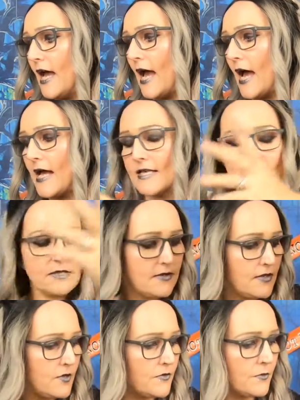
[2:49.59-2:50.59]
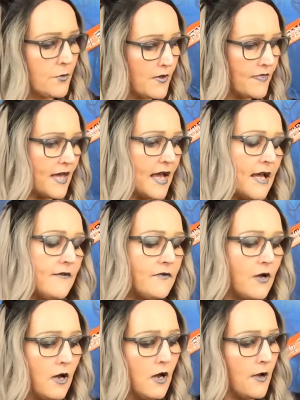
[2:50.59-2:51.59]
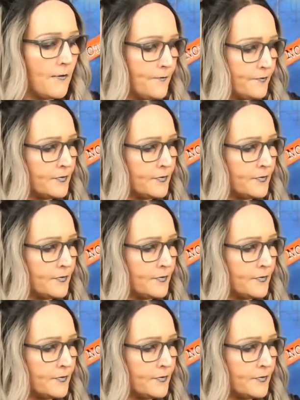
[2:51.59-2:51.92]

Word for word: as the other one that I've got